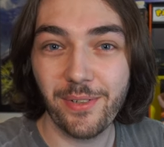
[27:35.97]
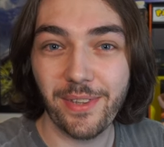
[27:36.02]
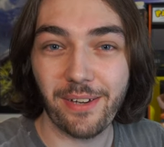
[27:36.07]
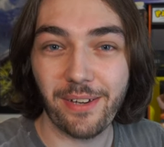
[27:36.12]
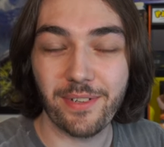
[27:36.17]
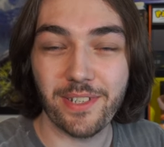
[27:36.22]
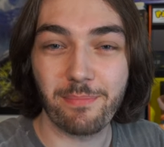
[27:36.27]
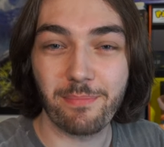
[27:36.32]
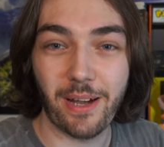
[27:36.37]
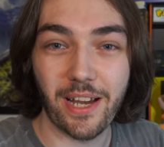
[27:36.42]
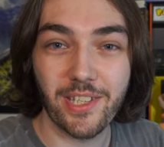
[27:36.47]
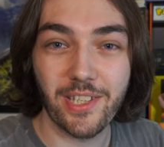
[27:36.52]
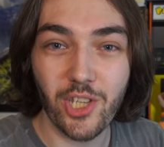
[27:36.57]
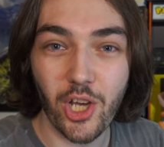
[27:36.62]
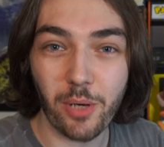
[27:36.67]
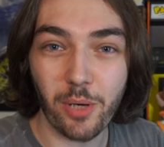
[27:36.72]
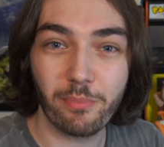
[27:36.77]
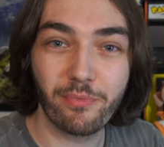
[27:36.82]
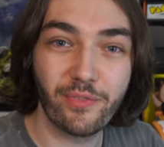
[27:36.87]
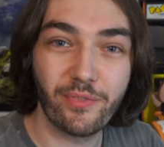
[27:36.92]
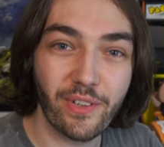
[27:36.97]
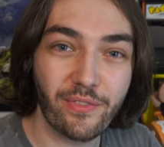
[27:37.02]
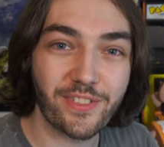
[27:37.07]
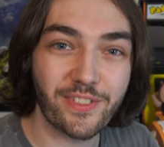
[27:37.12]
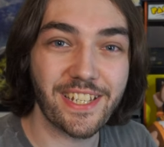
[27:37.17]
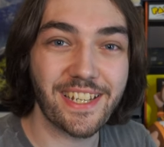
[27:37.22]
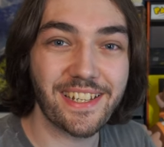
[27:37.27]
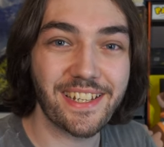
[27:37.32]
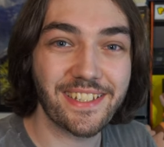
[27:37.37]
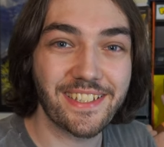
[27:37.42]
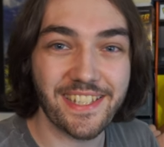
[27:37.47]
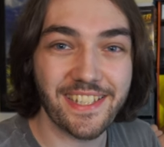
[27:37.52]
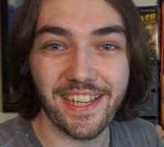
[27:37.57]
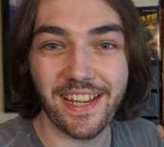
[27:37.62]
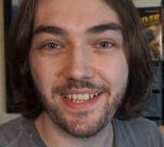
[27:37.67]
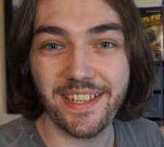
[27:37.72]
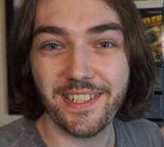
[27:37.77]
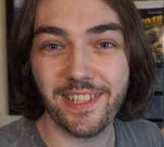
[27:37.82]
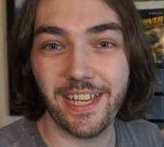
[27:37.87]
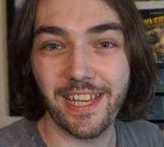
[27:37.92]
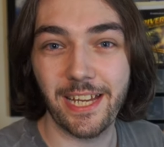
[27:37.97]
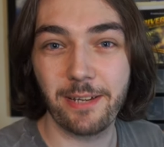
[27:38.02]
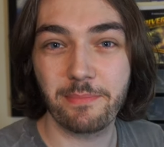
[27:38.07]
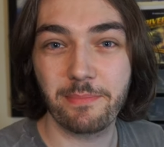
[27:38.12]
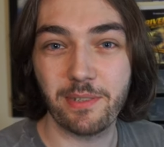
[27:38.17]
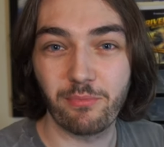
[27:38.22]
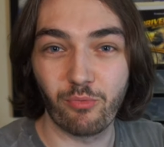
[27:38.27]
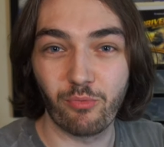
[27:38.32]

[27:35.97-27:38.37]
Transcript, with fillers: That was my top 15 DS games